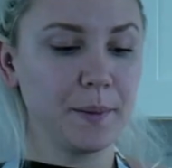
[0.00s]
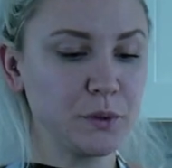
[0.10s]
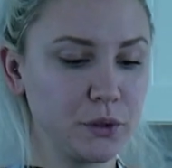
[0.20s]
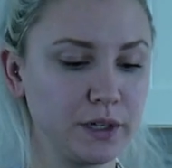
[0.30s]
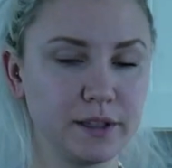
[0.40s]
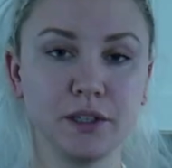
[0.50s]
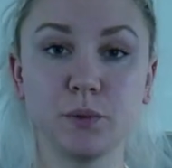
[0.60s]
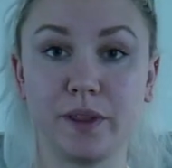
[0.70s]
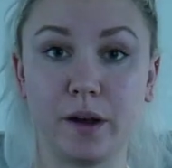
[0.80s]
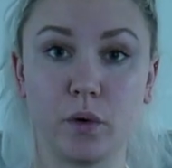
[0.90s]
am doing this
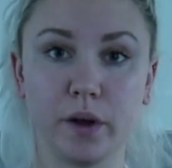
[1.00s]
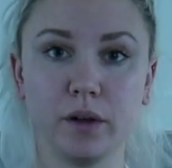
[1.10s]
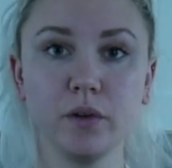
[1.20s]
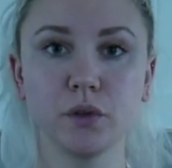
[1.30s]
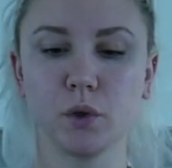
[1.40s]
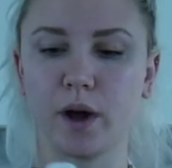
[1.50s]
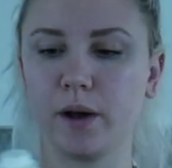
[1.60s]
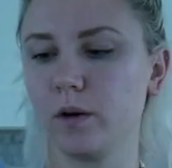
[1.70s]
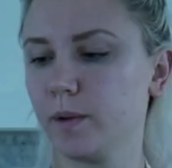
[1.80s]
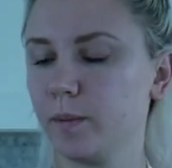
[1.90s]
without oil, so I
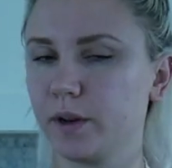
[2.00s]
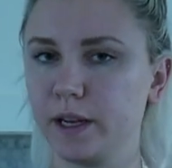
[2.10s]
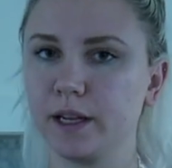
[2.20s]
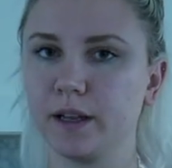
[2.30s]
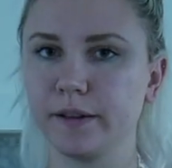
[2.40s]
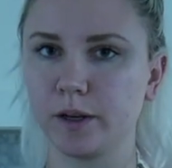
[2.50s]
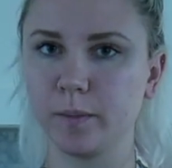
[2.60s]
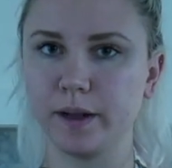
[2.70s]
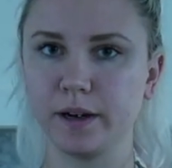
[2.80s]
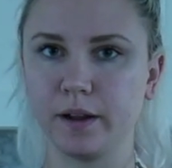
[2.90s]
will be putting a little
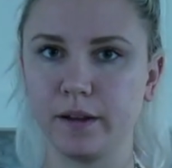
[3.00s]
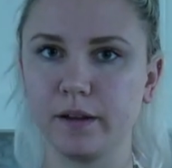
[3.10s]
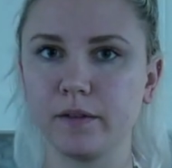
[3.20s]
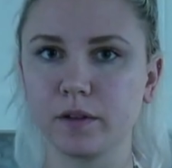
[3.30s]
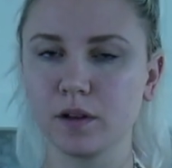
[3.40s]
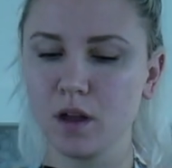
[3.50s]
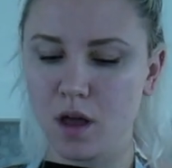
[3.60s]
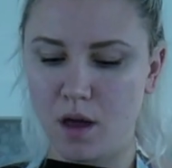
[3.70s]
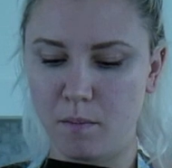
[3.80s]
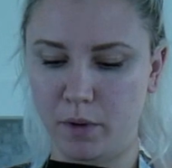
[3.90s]
bit of
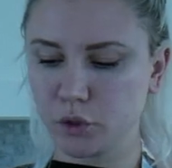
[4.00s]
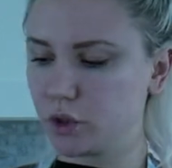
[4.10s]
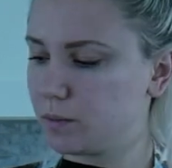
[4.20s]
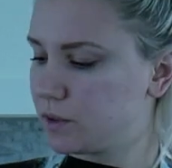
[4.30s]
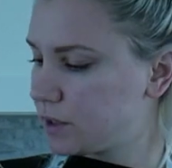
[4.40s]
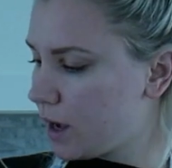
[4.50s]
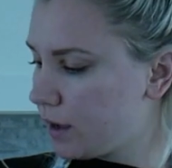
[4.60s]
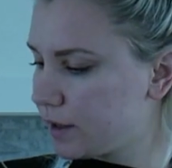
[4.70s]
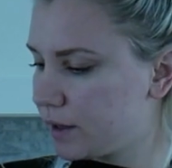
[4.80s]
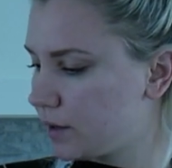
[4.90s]
mushroom
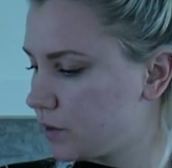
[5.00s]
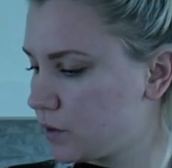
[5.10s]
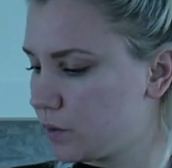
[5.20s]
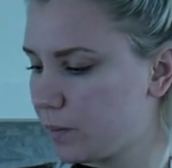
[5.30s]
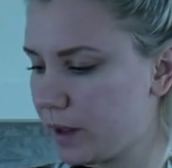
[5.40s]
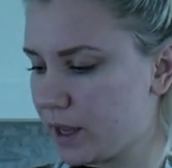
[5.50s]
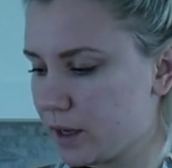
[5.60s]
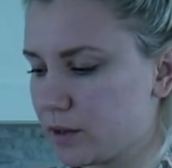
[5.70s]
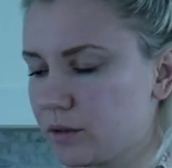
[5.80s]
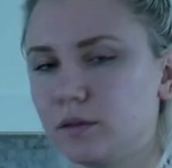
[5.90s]
stock into
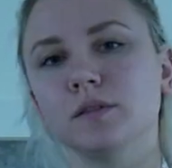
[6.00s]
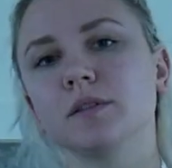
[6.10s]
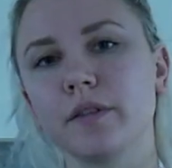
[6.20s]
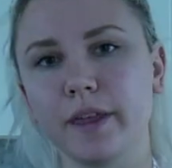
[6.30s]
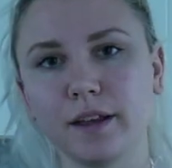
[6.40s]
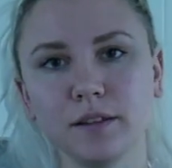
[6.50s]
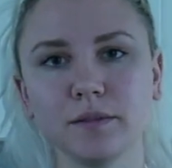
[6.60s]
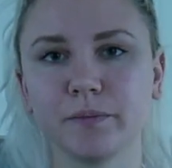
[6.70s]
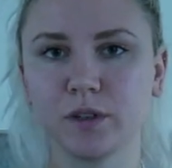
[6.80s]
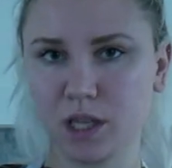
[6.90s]
my
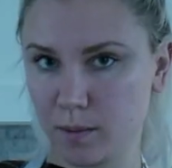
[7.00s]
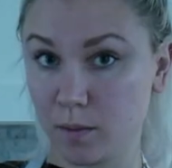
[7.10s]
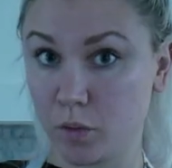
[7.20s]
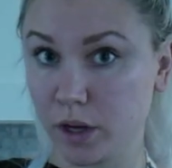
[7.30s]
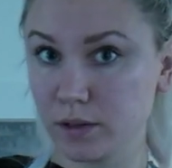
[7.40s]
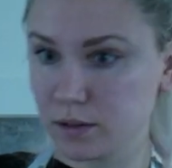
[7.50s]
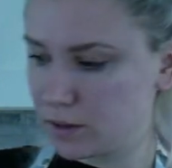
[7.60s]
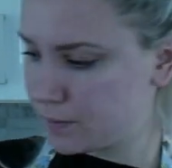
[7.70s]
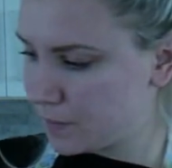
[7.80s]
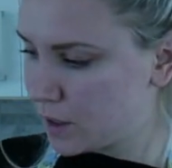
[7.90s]
thing to keep it moist
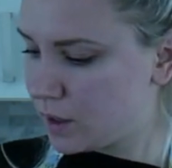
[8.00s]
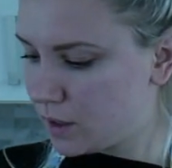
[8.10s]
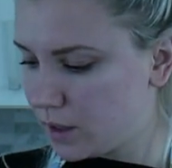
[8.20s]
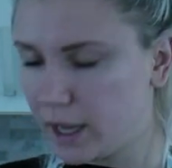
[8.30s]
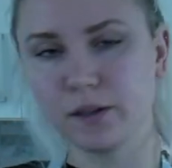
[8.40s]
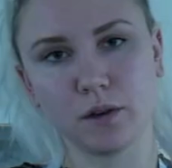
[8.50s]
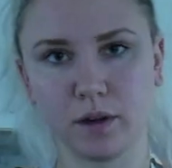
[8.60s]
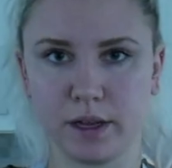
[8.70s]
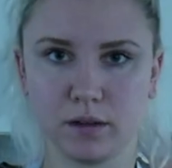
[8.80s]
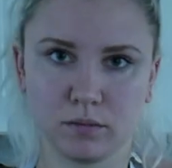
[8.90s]
and to
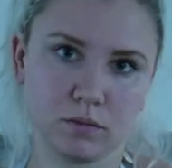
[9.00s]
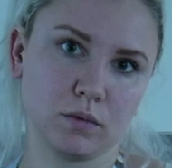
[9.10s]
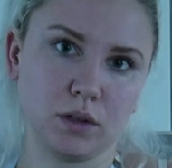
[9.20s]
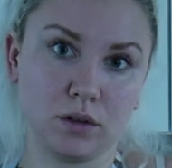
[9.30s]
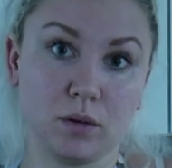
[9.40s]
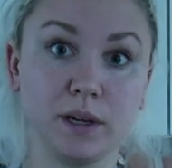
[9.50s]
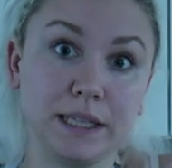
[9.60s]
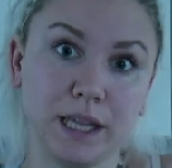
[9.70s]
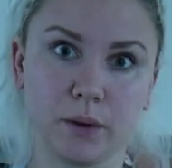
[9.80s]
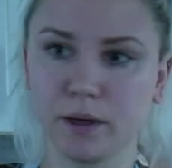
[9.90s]
cook it, because you know we
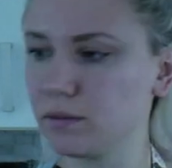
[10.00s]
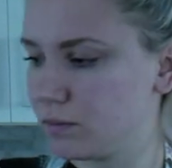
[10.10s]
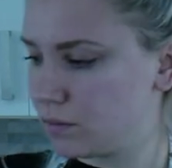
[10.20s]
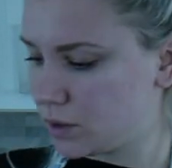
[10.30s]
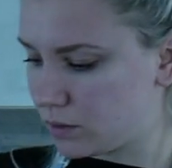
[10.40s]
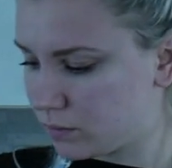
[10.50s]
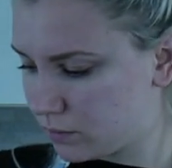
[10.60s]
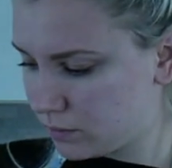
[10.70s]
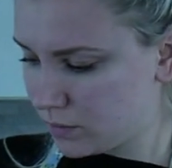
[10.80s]
need liquid. So